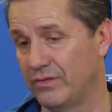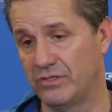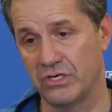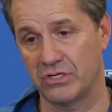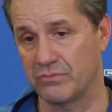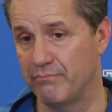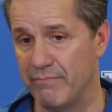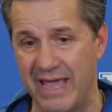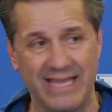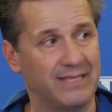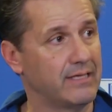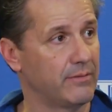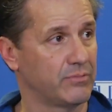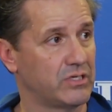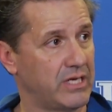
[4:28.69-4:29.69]
just make
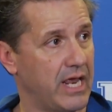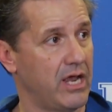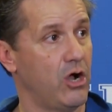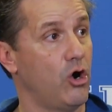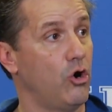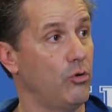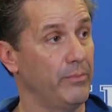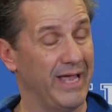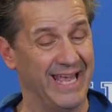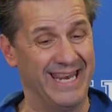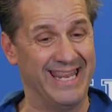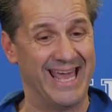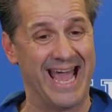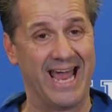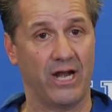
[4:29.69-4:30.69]
them stay home,
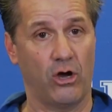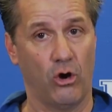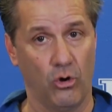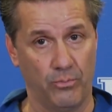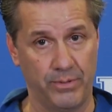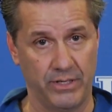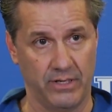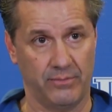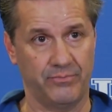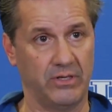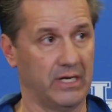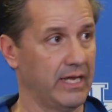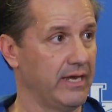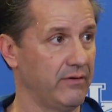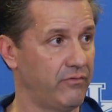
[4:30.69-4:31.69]
and that opened up the
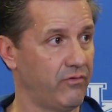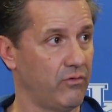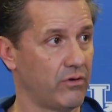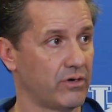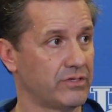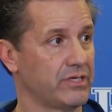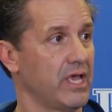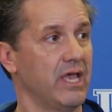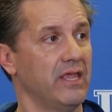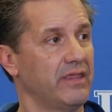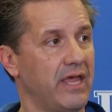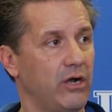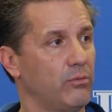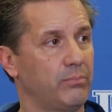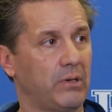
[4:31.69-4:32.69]
lane for us.
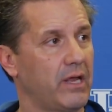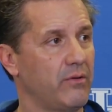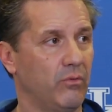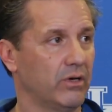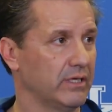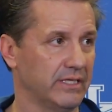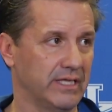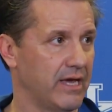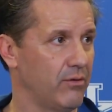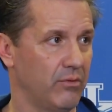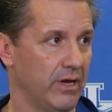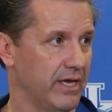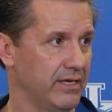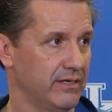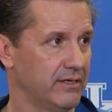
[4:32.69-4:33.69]
They don't play Willie that
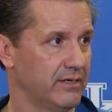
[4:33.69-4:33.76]
way.